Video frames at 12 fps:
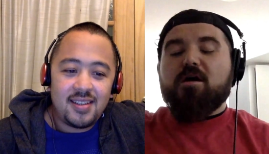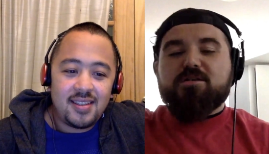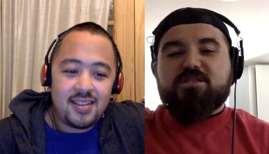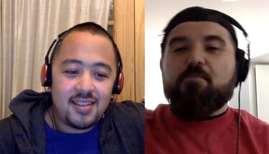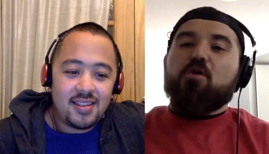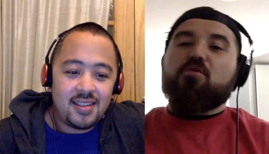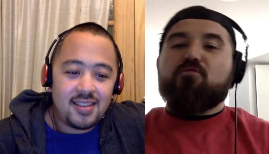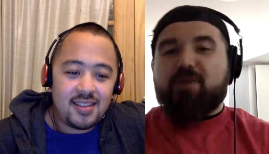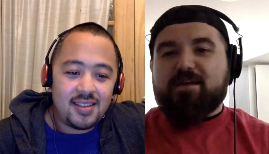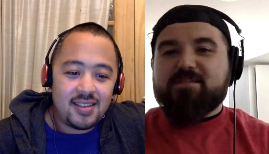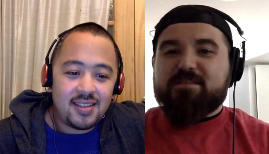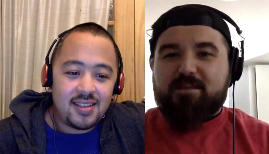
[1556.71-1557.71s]
Speaker 1: smart
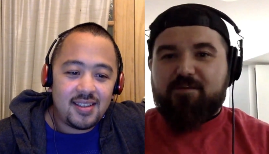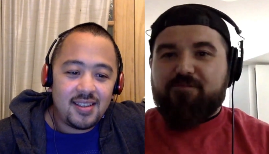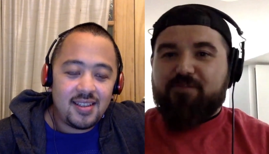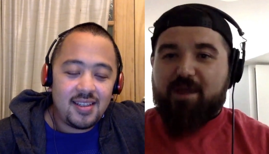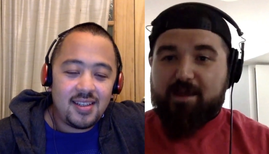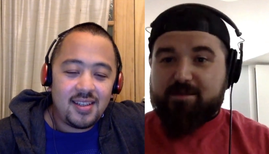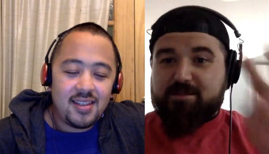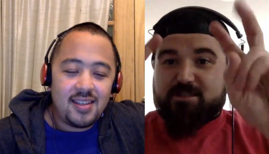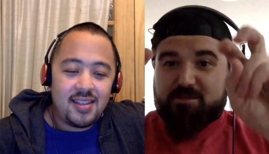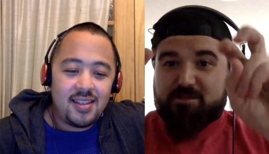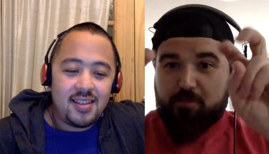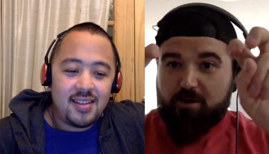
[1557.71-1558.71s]
wrestling fans.
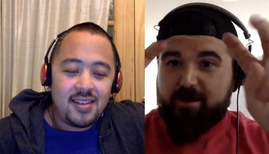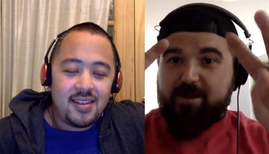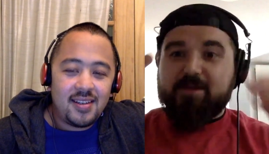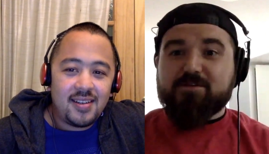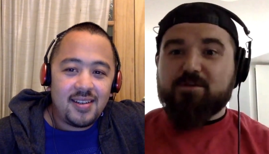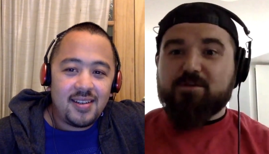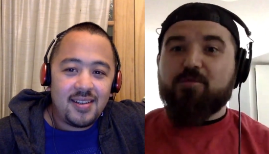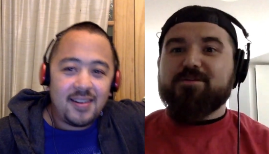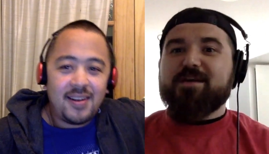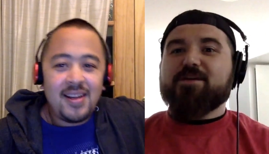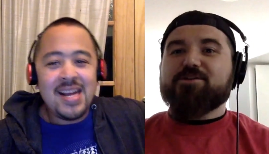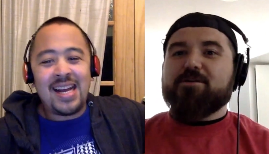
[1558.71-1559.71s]
Smart, I use in
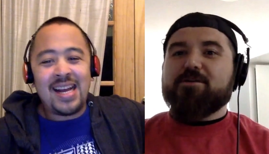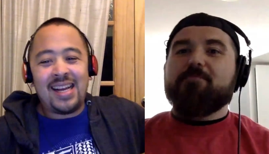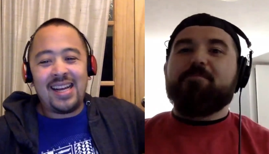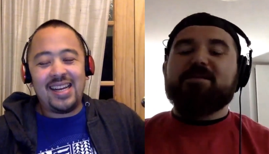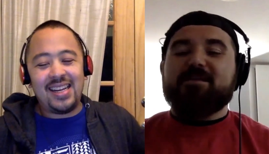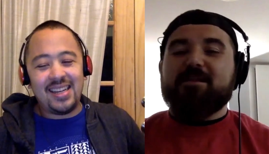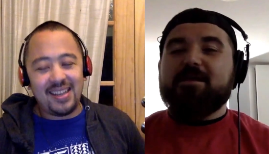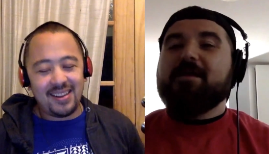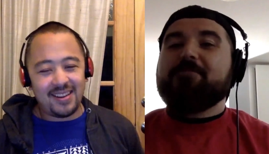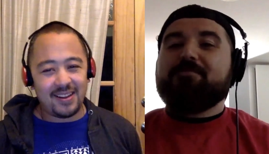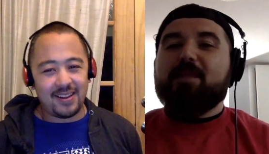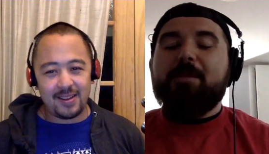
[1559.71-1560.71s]
quotations. Basically,
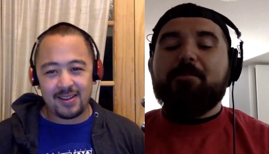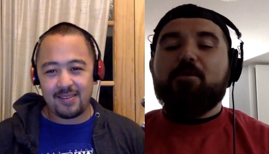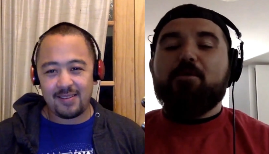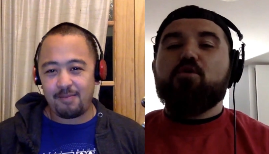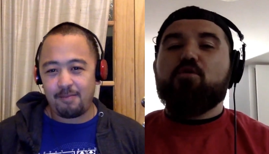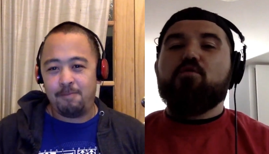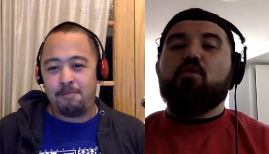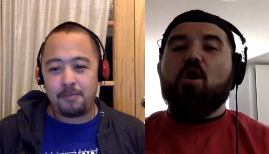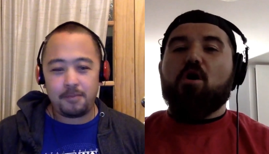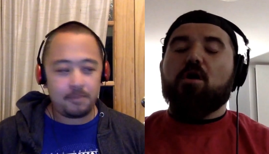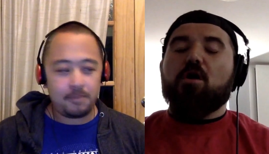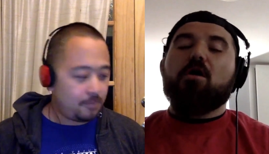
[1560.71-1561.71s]
people who
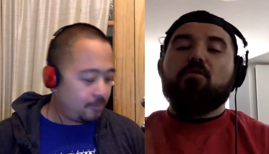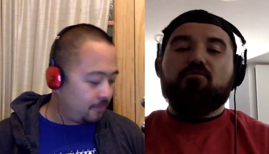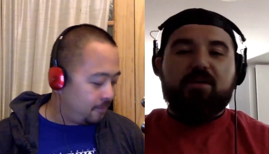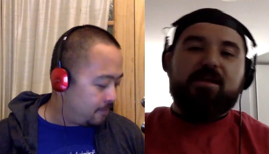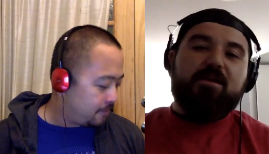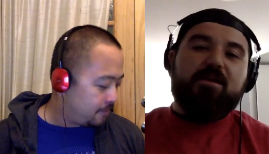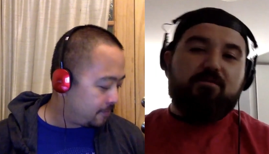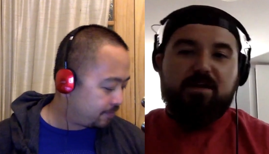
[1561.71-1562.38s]
are really into